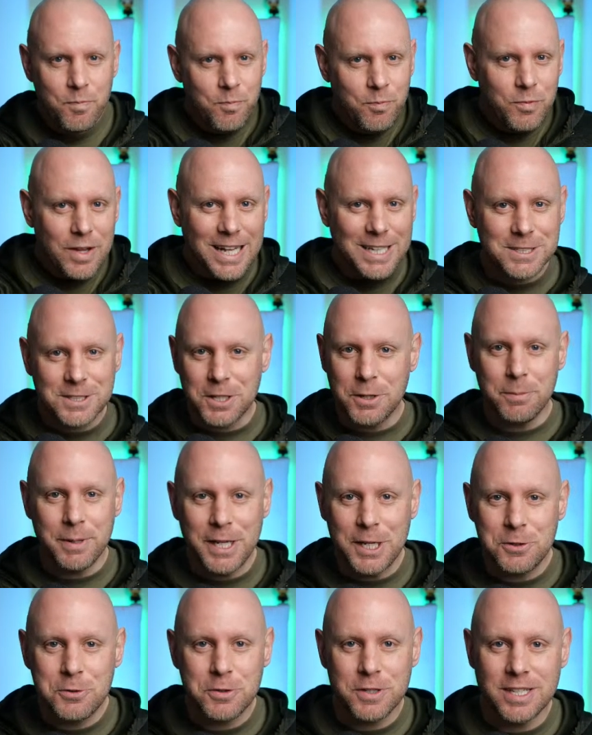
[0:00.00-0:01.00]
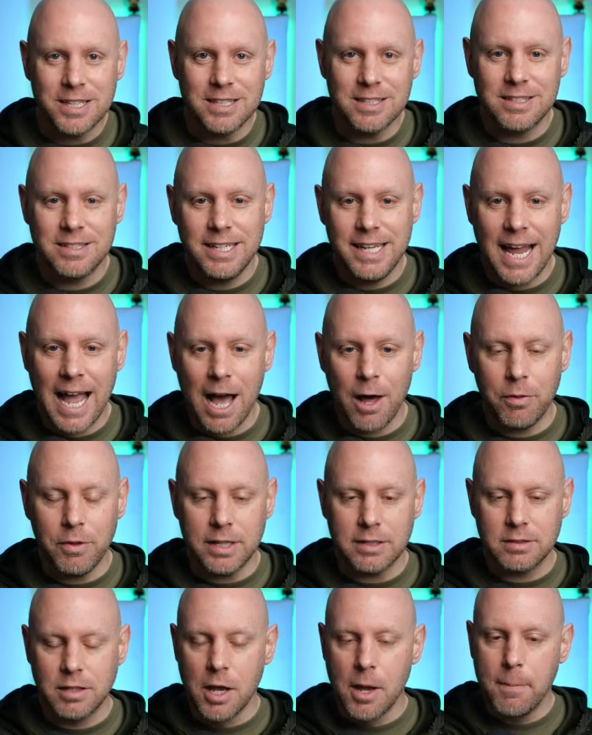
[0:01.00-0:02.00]
it's going to be interesting to see how
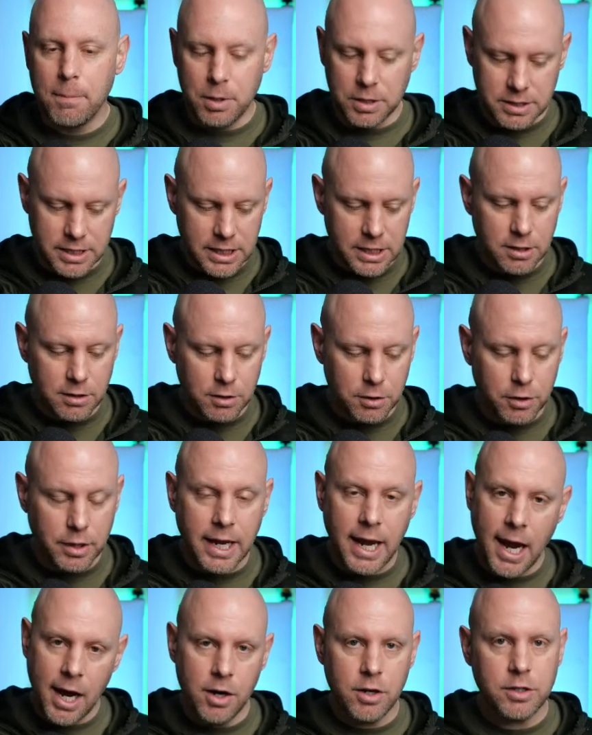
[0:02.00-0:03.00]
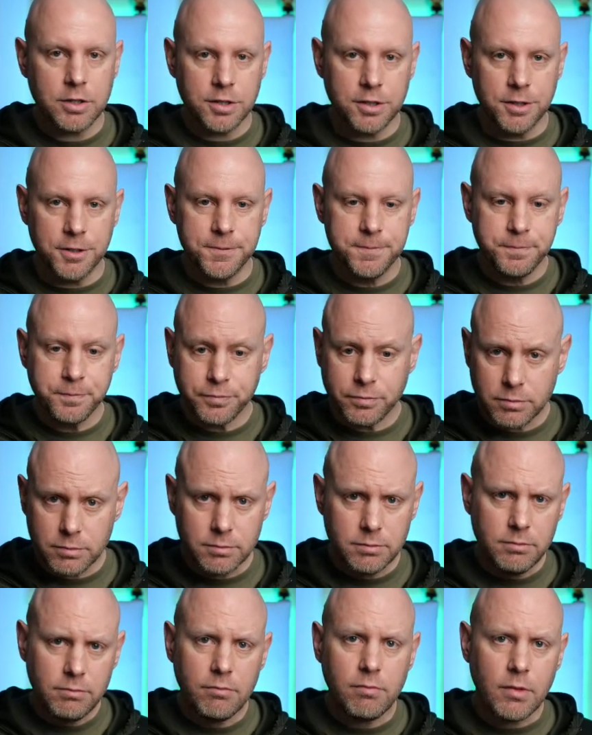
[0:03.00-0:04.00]
this particular character
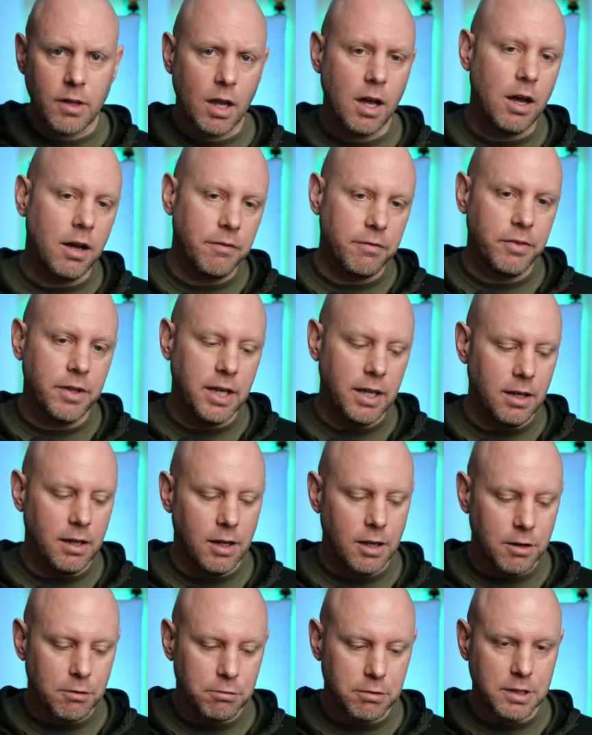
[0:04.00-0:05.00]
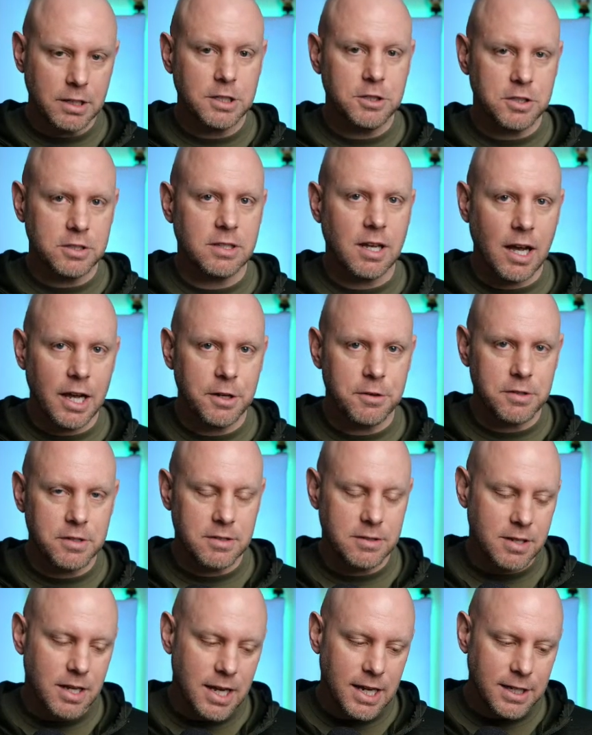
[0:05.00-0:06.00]
of the religious Hydrans
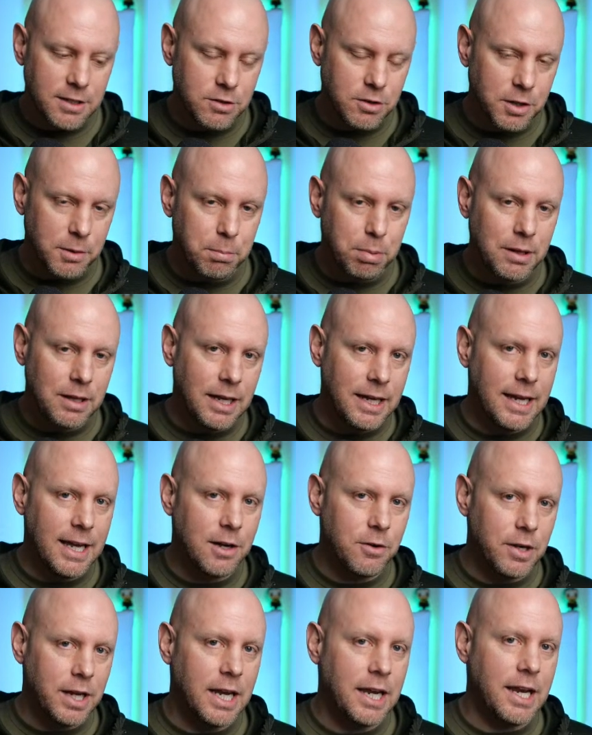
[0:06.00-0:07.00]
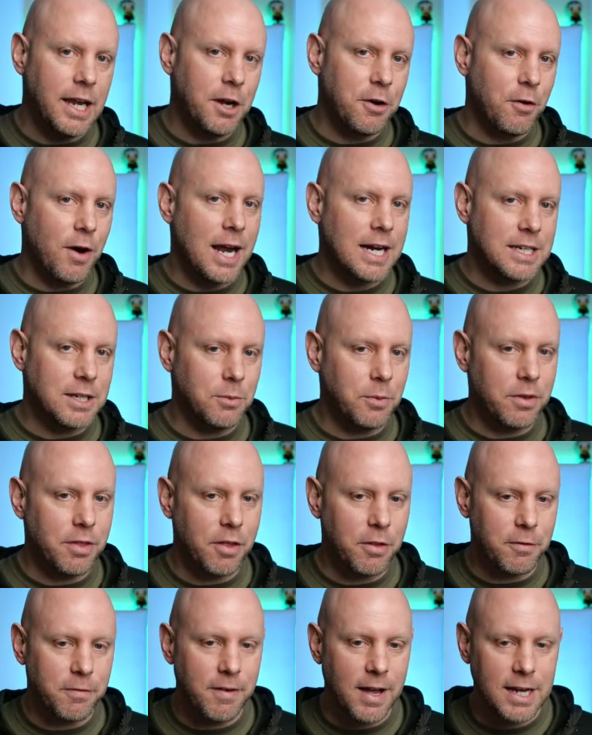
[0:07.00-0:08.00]
is going to play out in interacting with other
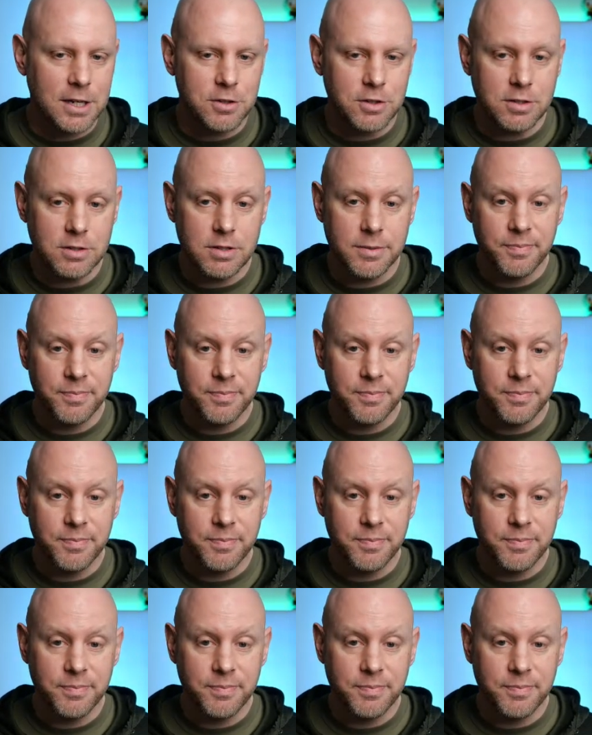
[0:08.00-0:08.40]
factions.